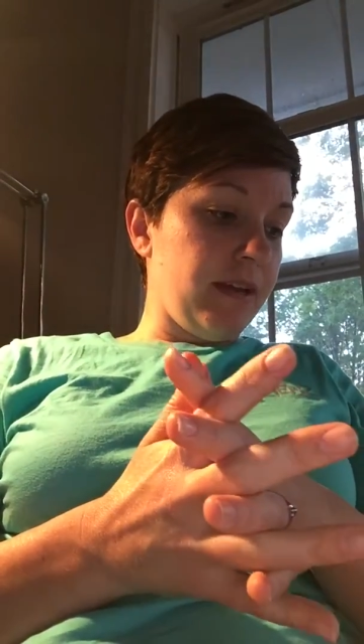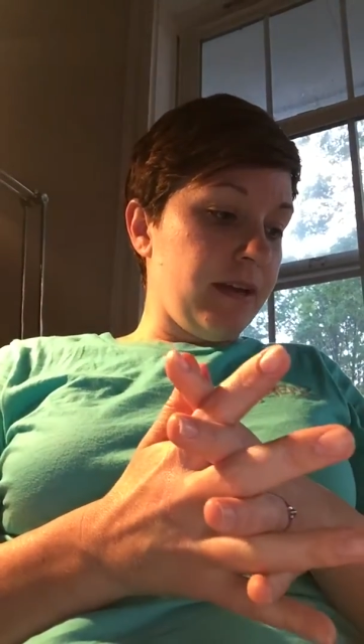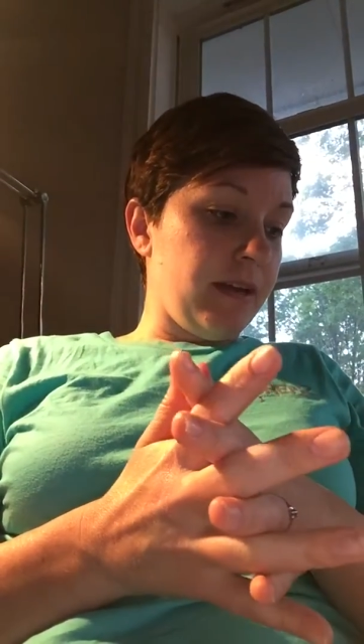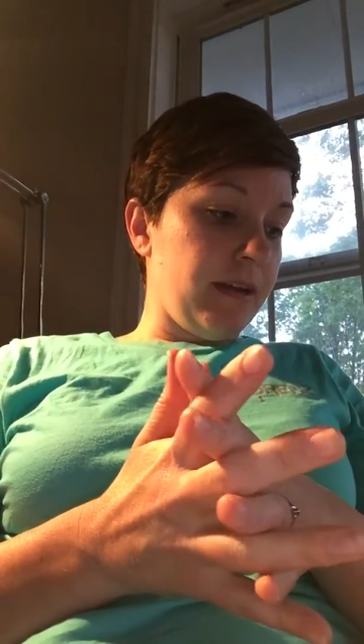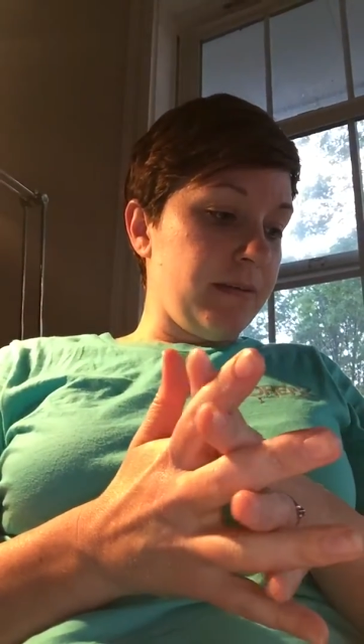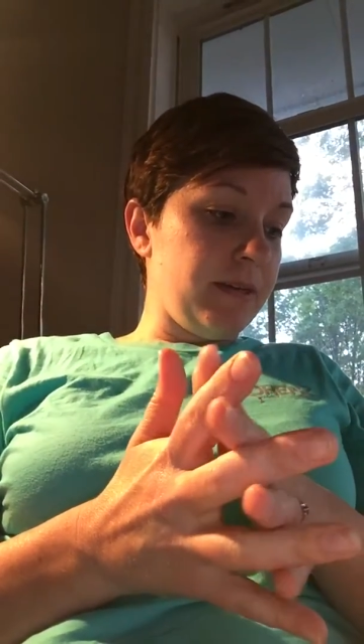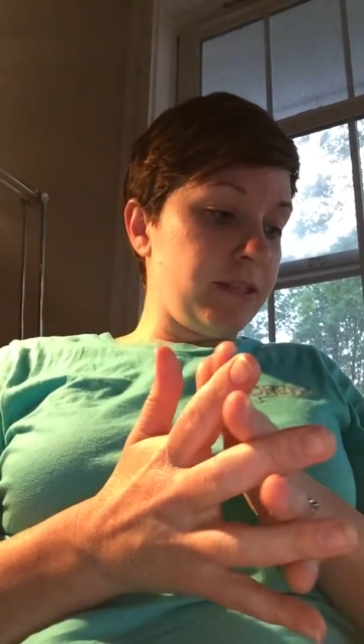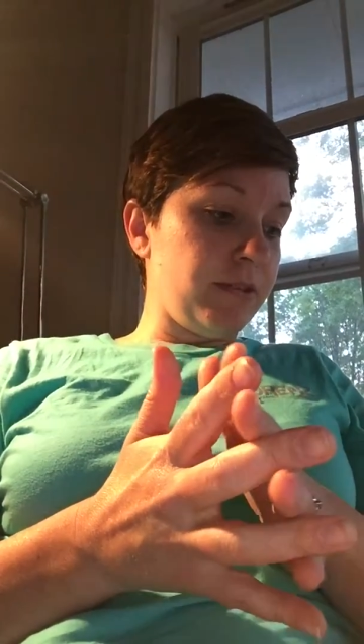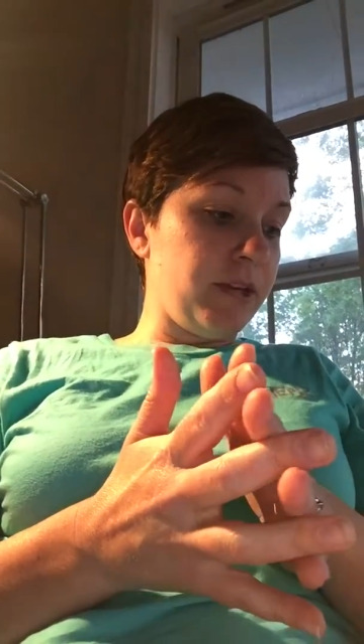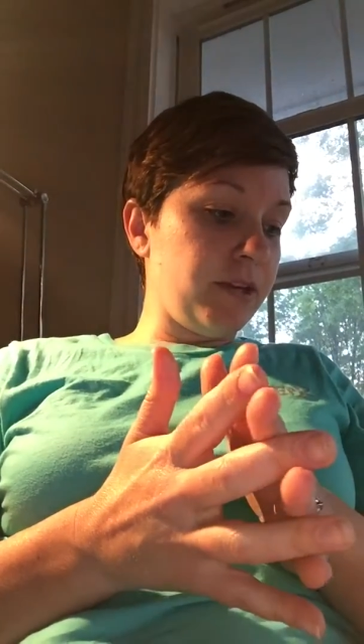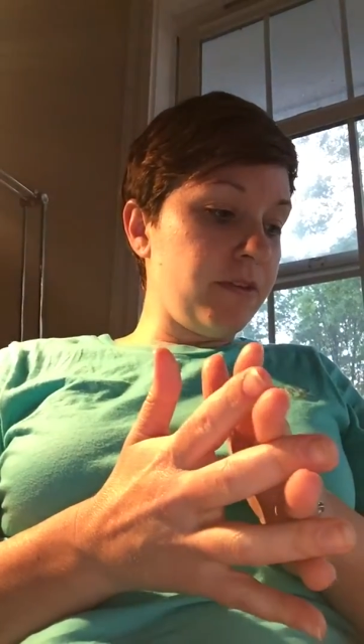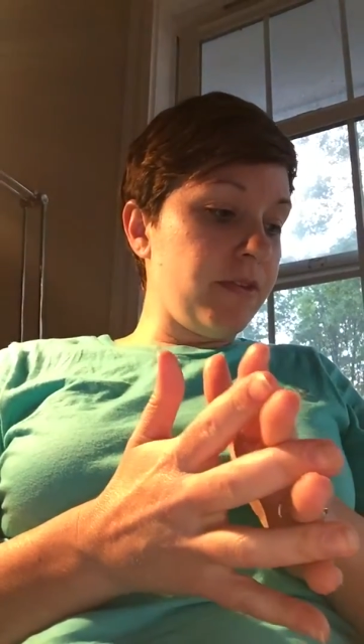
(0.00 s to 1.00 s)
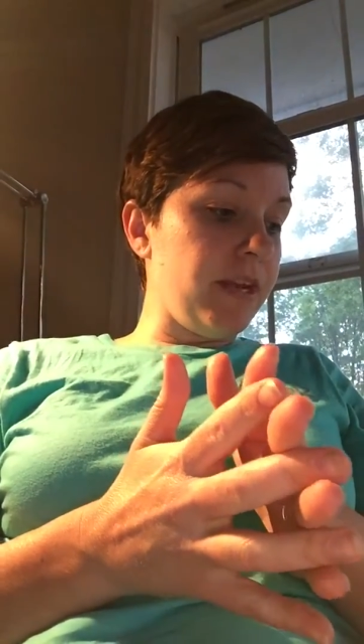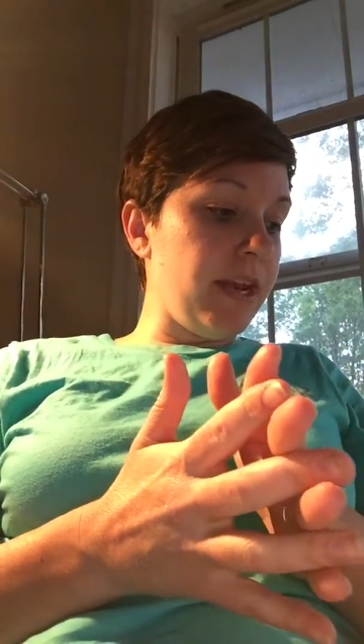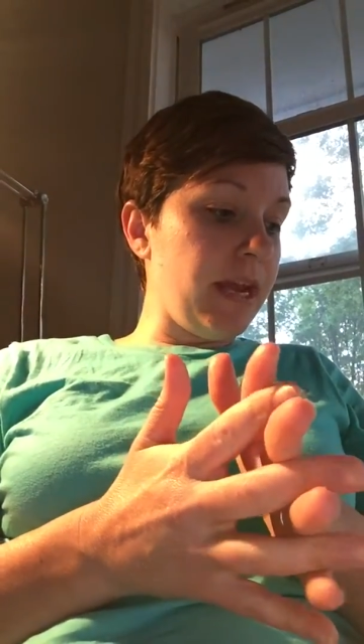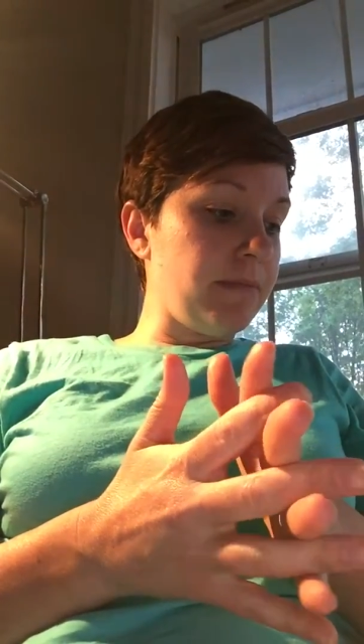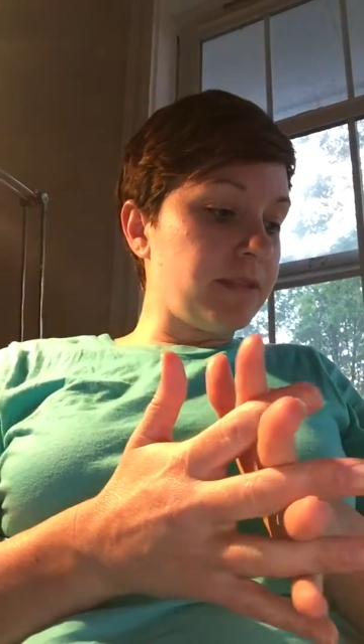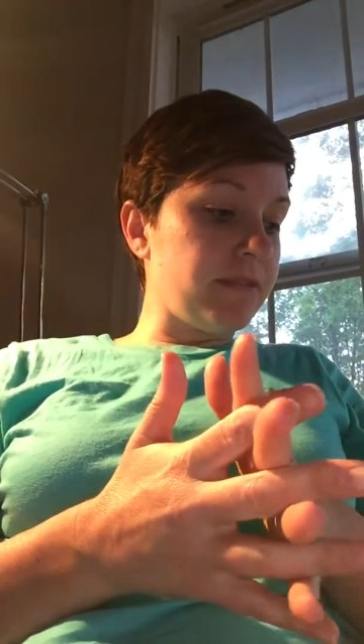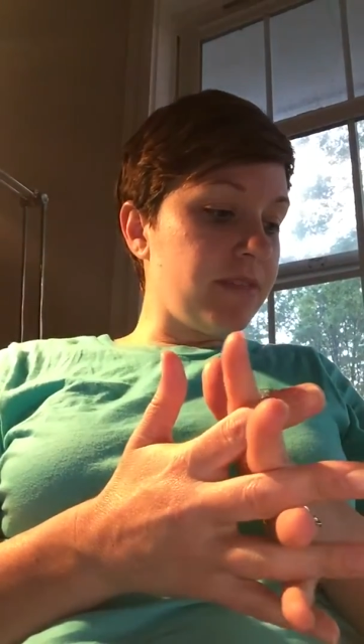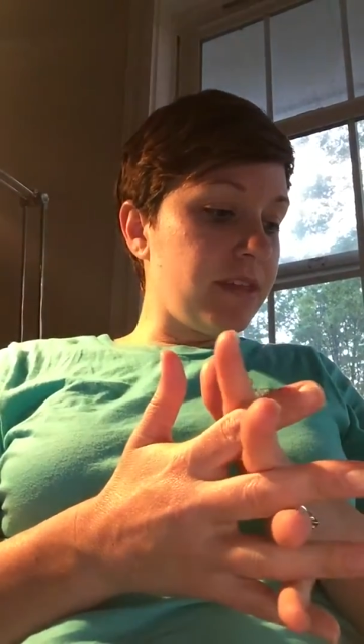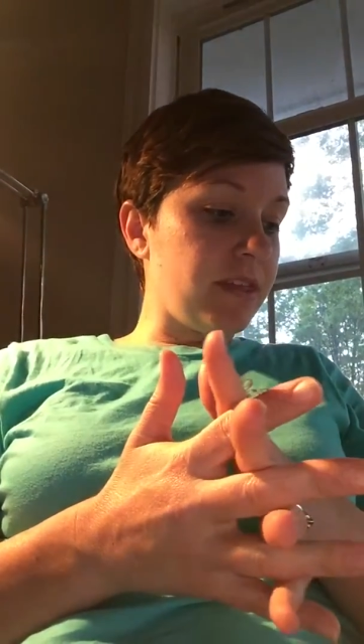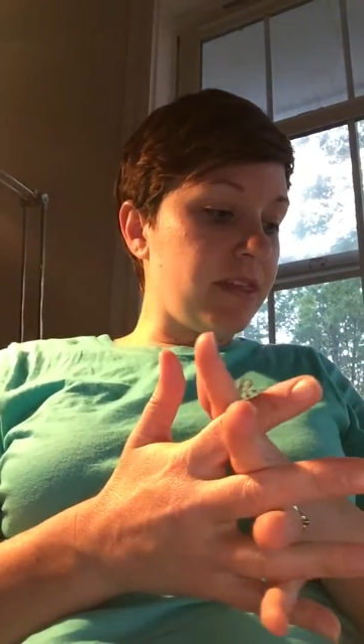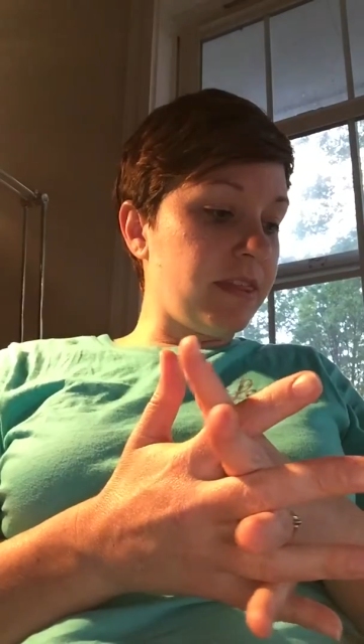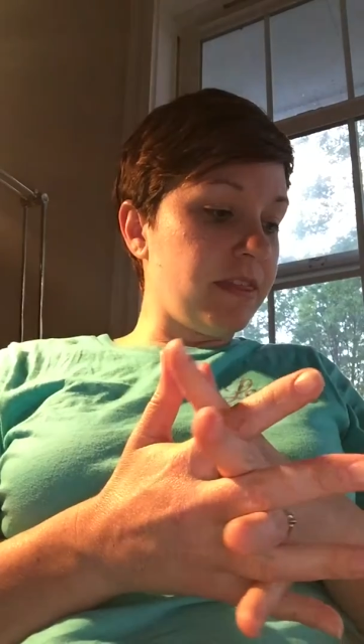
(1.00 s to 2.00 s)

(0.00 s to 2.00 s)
And so here are the names of the